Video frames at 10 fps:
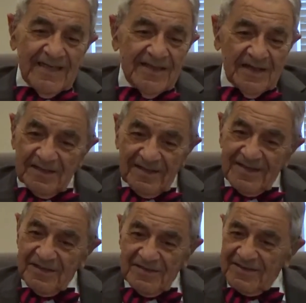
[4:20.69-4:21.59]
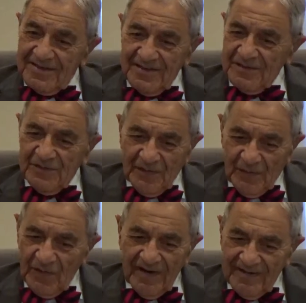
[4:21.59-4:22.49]
that it is
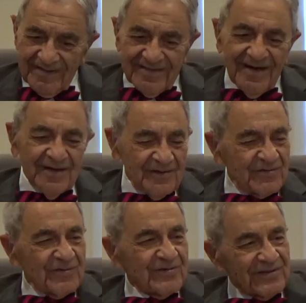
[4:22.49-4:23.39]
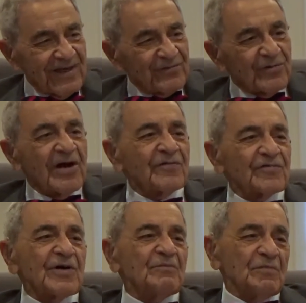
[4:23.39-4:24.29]
quite nice to have
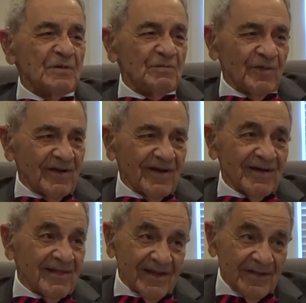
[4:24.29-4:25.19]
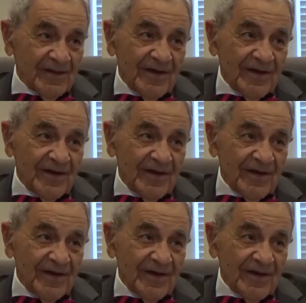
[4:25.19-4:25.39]
some people like that,